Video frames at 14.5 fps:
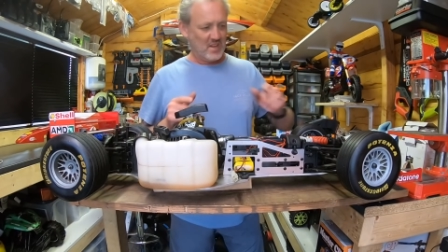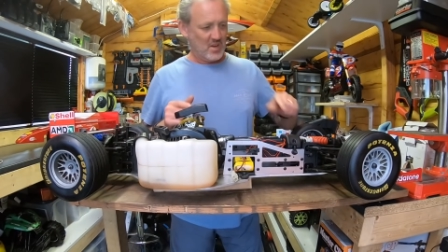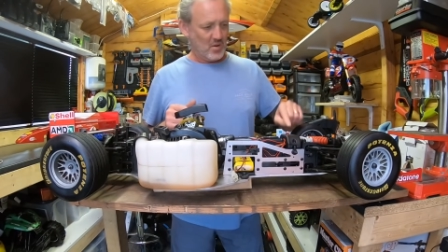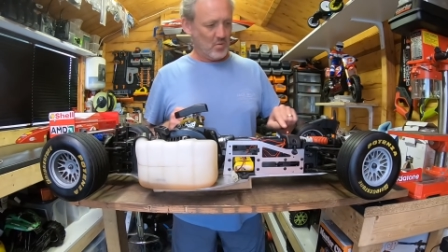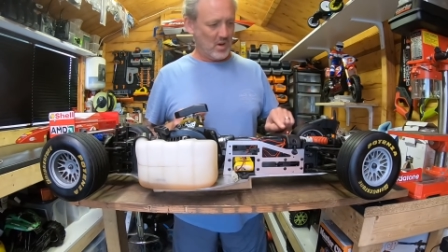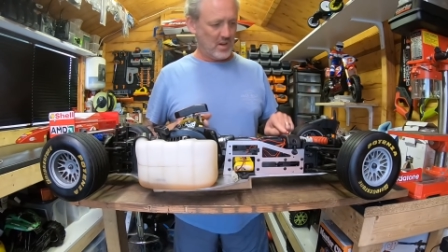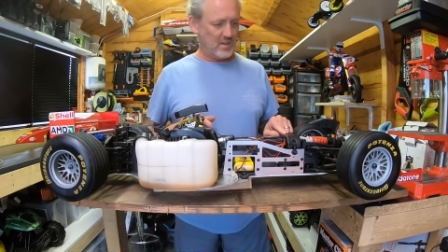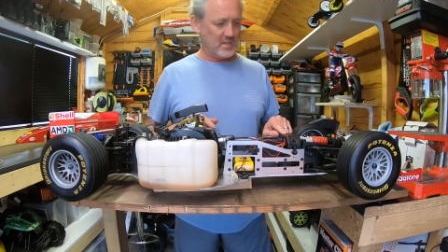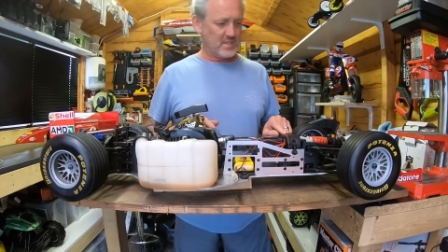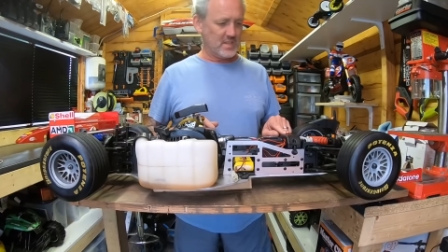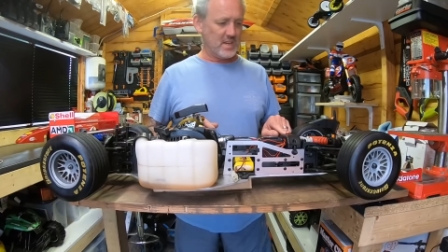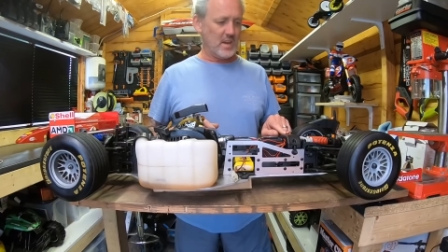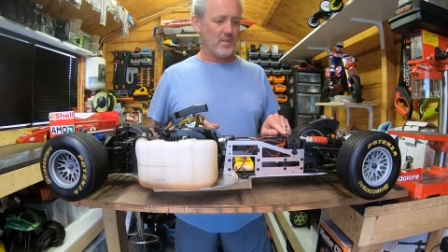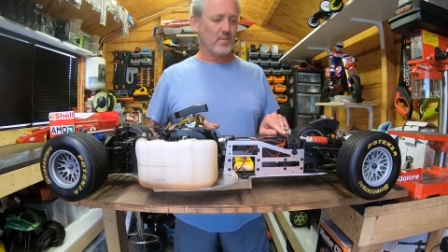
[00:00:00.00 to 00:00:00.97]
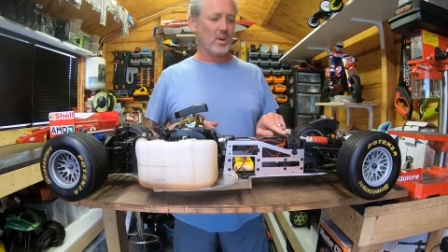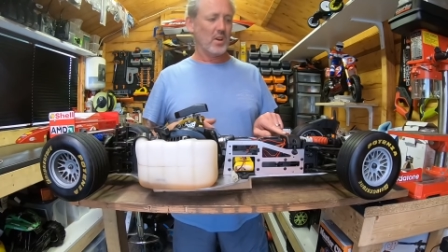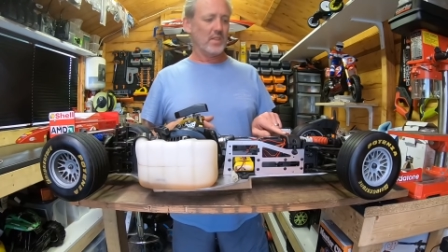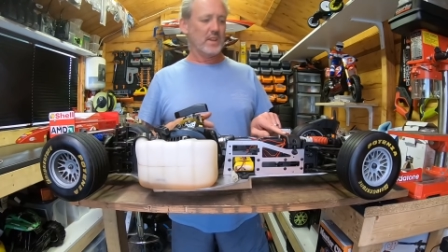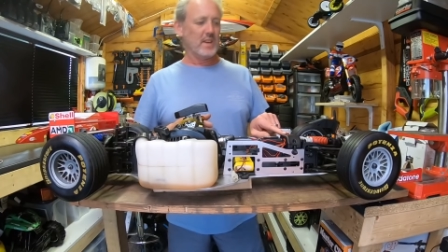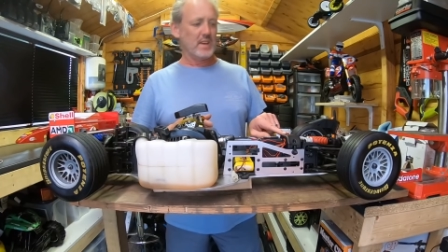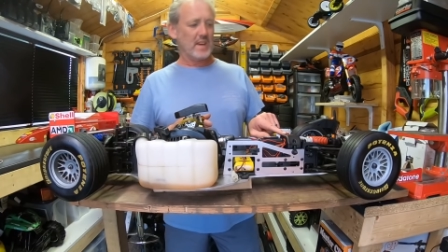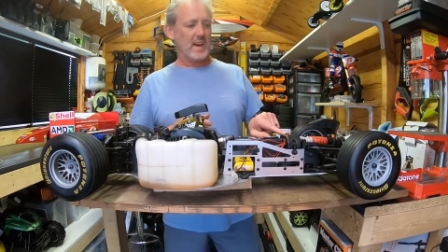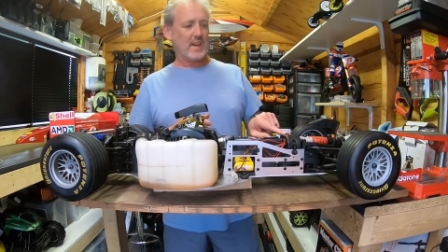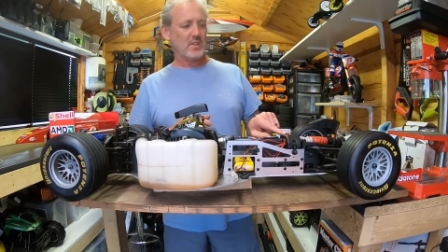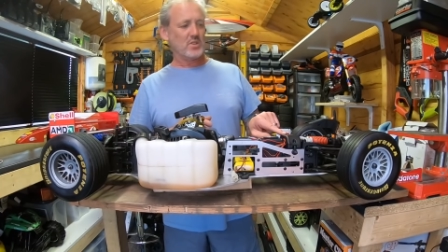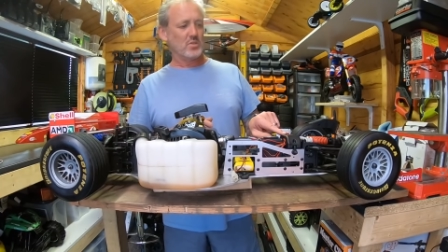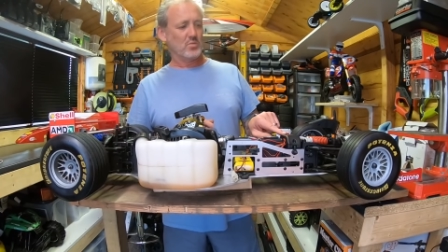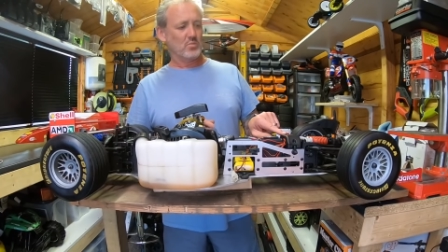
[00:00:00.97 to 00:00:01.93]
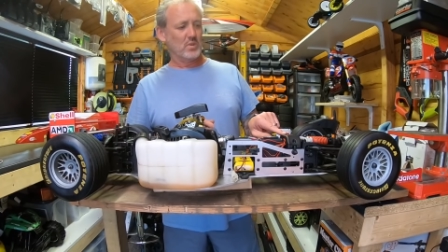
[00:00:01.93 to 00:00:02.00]
Right, you see I've got the
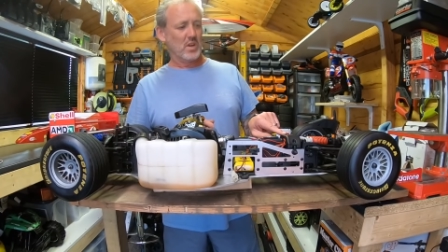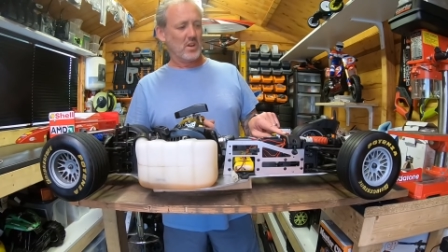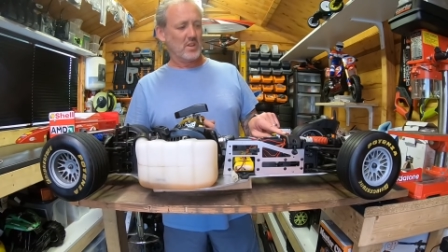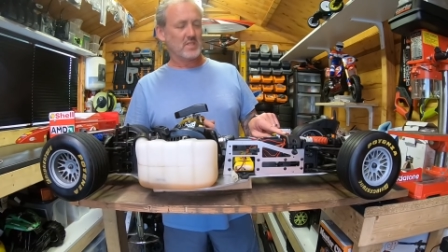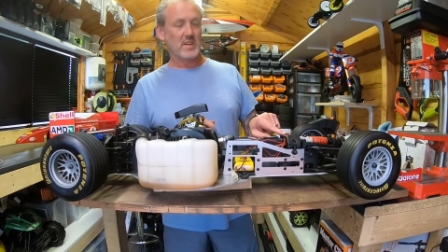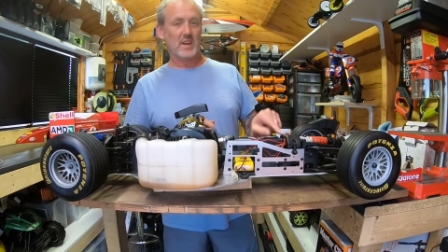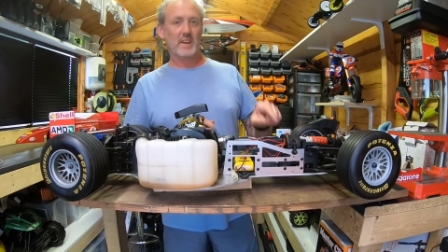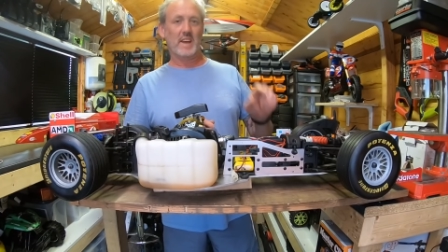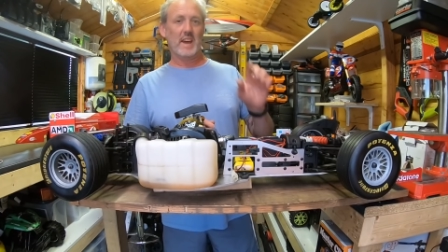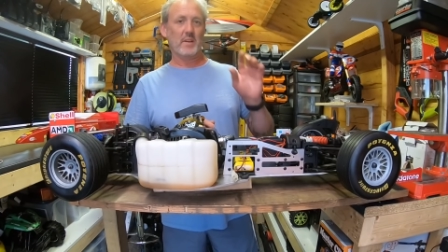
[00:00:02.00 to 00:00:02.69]
actual light on now.